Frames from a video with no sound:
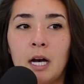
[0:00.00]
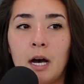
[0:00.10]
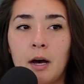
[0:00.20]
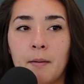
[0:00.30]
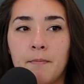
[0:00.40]

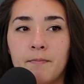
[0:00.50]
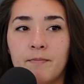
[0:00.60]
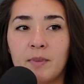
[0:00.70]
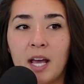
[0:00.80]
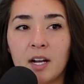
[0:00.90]
um,
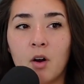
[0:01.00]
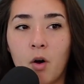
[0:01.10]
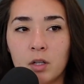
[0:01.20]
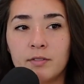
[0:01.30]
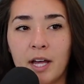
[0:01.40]
getting
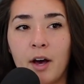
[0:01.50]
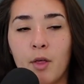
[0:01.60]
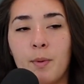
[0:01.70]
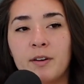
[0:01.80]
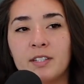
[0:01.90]
all of the
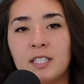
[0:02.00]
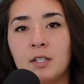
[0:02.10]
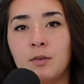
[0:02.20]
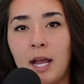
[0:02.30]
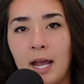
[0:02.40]
health benefits that
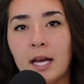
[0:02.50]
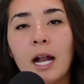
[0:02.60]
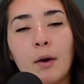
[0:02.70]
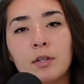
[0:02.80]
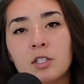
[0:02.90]
you can,
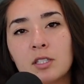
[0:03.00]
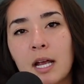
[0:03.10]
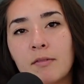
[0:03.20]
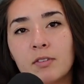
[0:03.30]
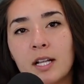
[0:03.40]
I would just
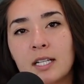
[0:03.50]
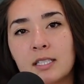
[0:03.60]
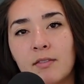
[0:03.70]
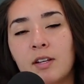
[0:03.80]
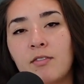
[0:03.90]
aim for that
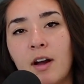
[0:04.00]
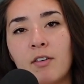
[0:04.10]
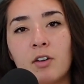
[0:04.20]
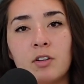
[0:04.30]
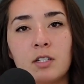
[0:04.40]

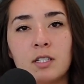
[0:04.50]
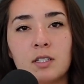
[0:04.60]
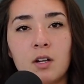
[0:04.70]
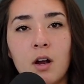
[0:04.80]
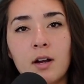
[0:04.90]
7,500 to
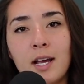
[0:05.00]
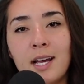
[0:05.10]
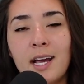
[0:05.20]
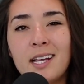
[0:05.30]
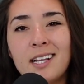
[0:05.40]
start
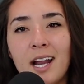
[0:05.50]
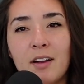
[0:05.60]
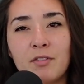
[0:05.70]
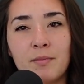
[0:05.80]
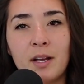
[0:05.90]
and then
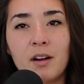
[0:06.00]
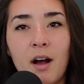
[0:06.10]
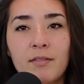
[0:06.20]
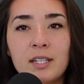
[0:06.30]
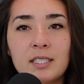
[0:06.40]
add from there.
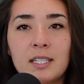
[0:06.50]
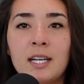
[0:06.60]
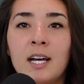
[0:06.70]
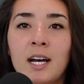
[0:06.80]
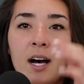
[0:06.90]

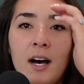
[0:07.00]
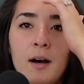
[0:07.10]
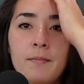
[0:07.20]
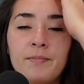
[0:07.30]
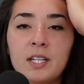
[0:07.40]
Obviously,
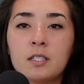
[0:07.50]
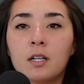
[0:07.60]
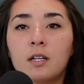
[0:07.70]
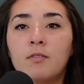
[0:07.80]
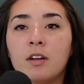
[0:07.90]
um, it's
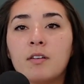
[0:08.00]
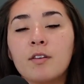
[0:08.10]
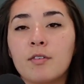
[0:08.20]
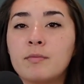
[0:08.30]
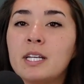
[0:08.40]
going to
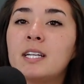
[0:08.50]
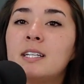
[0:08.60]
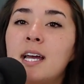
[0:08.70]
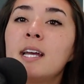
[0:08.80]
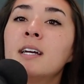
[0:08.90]
vary from day to
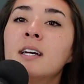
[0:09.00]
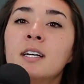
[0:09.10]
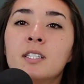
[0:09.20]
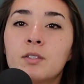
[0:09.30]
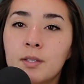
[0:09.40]
day.
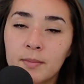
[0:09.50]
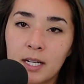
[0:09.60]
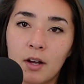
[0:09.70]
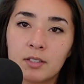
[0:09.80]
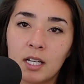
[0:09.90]
So,
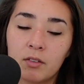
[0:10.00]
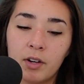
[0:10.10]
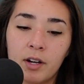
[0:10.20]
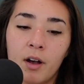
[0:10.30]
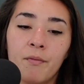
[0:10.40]
something else that's
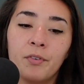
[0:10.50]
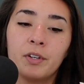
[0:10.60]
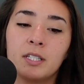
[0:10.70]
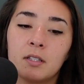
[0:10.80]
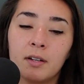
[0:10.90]
very
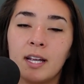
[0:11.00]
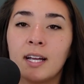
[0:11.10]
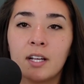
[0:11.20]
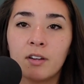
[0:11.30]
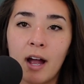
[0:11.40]
helpful is looking
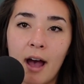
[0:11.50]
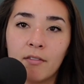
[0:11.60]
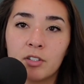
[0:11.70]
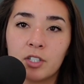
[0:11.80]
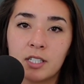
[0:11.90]
at your
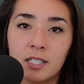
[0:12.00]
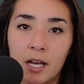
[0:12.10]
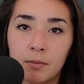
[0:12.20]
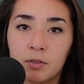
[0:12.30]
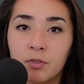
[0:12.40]
average
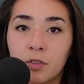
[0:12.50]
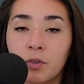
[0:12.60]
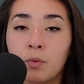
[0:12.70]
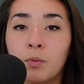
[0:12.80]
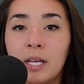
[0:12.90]
steps for
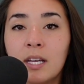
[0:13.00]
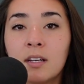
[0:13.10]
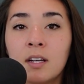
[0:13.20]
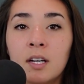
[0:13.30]
the week